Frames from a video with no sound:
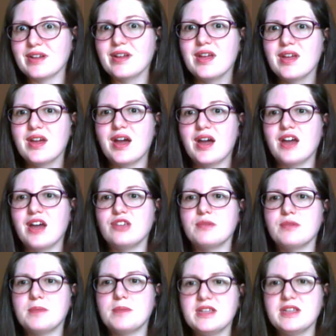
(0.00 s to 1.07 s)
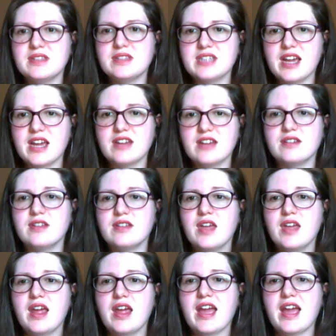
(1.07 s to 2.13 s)
You repeat the title,
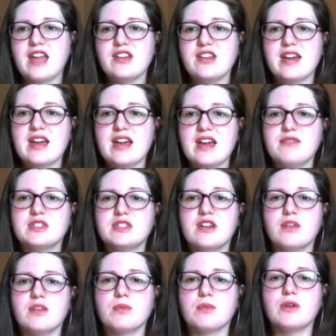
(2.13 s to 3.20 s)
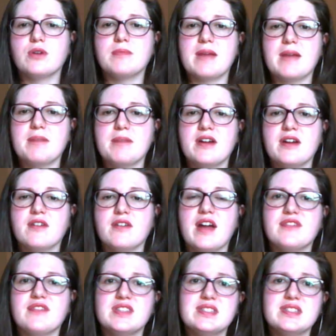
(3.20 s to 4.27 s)
and you have what's called a roadmap paragraph.
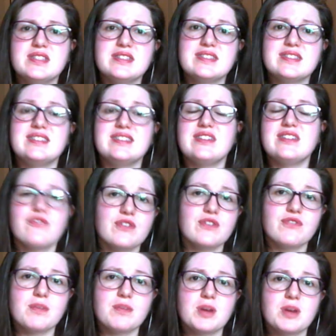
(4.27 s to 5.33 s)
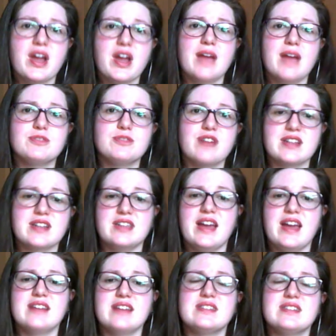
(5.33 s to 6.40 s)
This is different from your abstract. It has
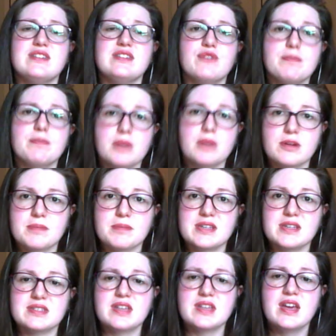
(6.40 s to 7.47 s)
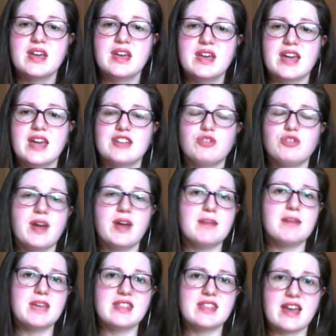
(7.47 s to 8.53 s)
a different purpose. And I try to make
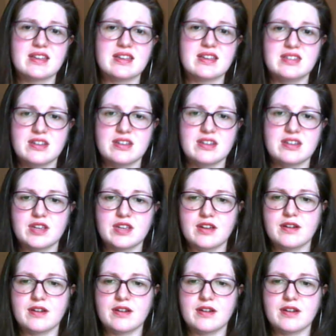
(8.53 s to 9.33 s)
that clear here.